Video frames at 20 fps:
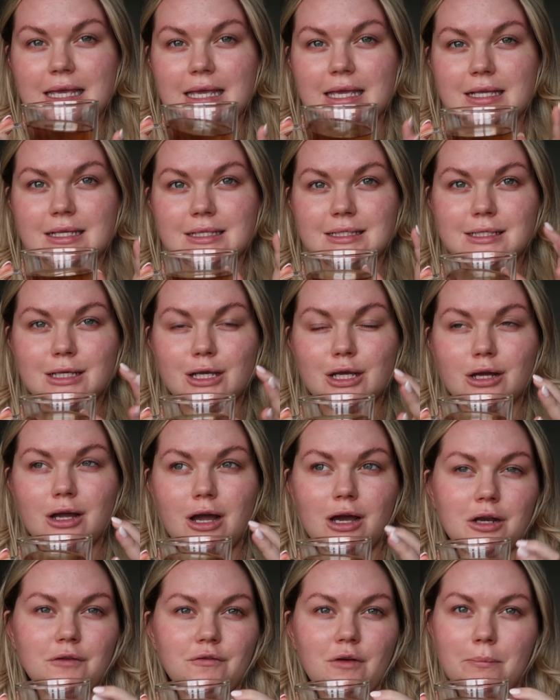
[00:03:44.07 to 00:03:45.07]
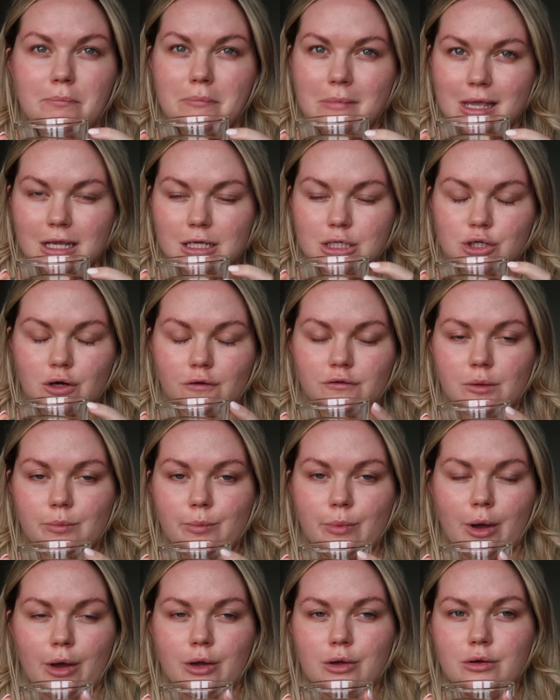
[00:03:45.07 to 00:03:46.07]
is kind of a mixture of the
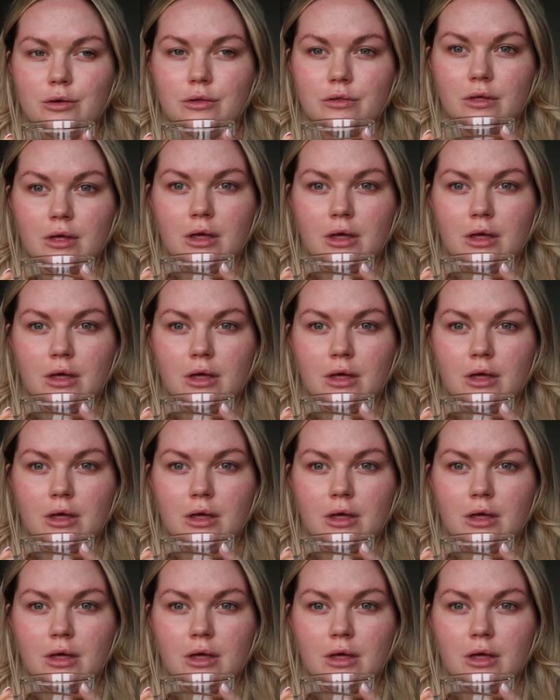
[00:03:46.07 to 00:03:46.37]
both.